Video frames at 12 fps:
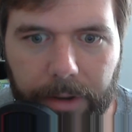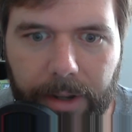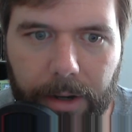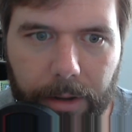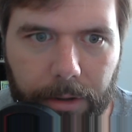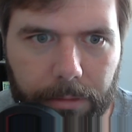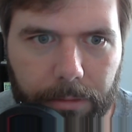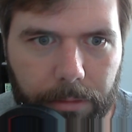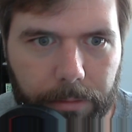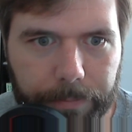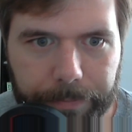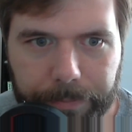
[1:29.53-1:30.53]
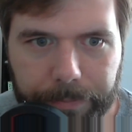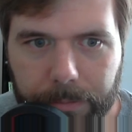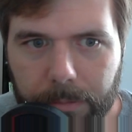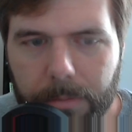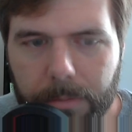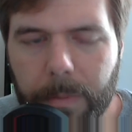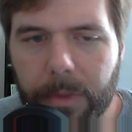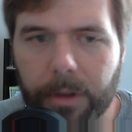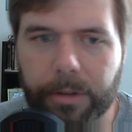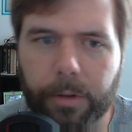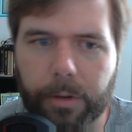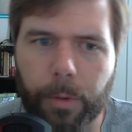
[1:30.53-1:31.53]
the end of this.
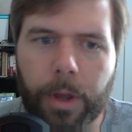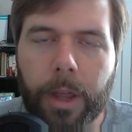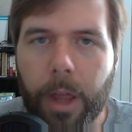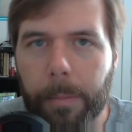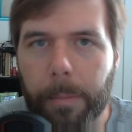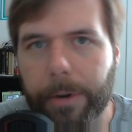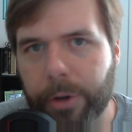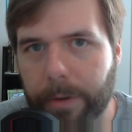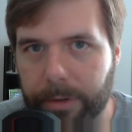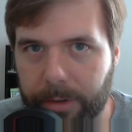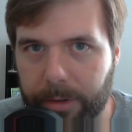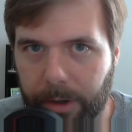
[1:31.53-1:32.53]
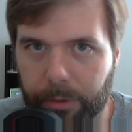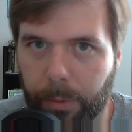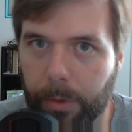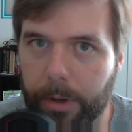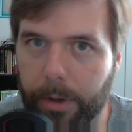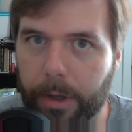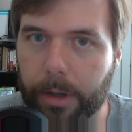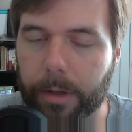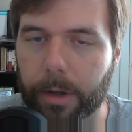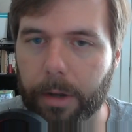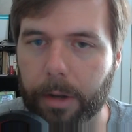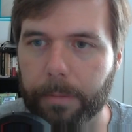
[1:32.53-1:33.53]
So make sure you have a schedule.
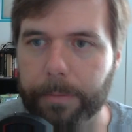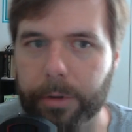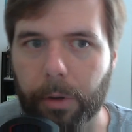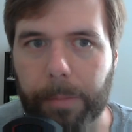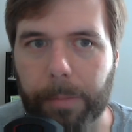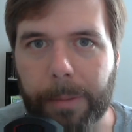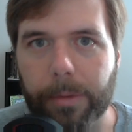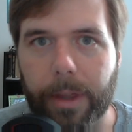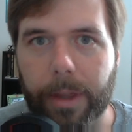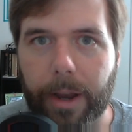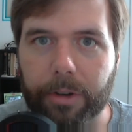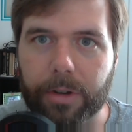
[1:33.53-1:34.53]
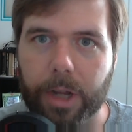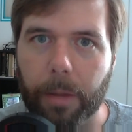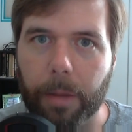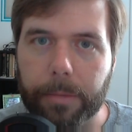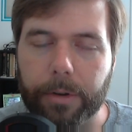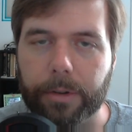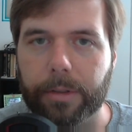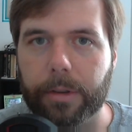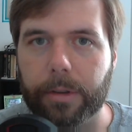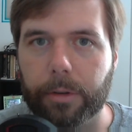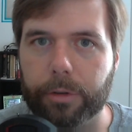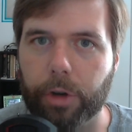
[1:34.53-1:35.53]
So people that actually come to
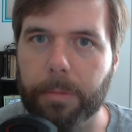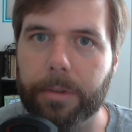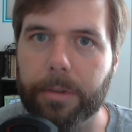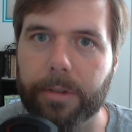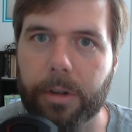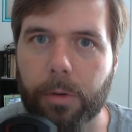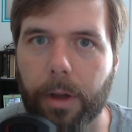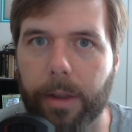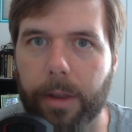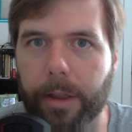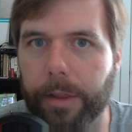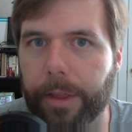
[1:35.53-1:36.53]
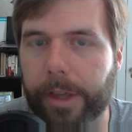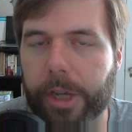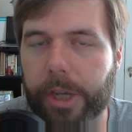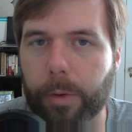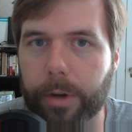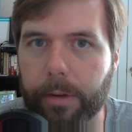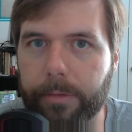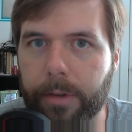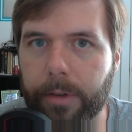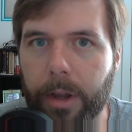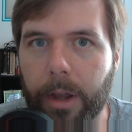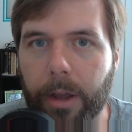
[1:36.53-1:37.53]
your stream and see you and they like you
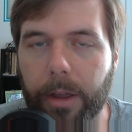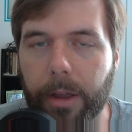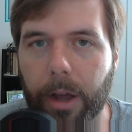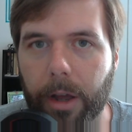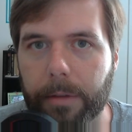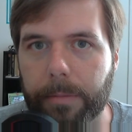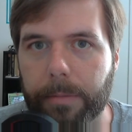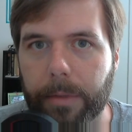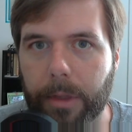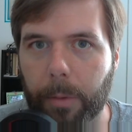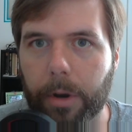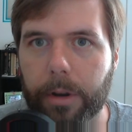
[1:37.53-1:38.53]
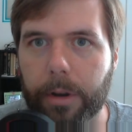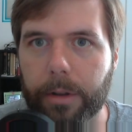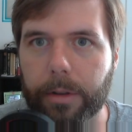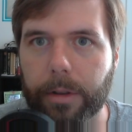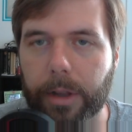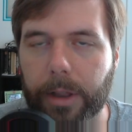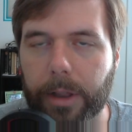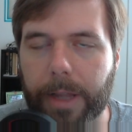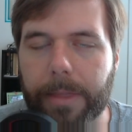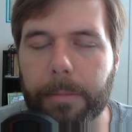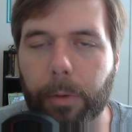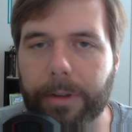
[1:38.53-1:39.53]
enough, they want
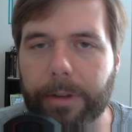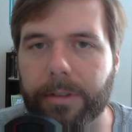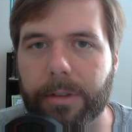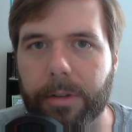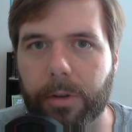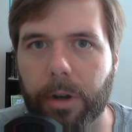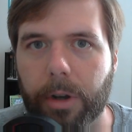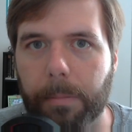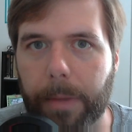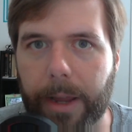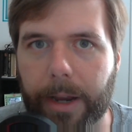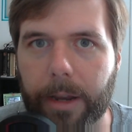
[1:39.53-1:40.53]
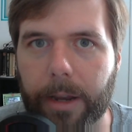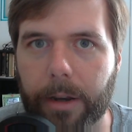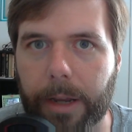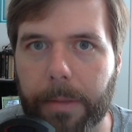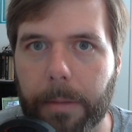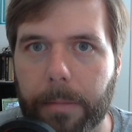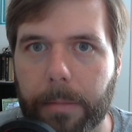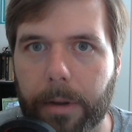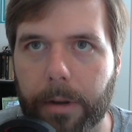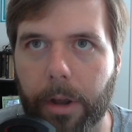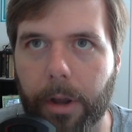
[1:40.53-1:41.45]
give them a reason to come back, and give them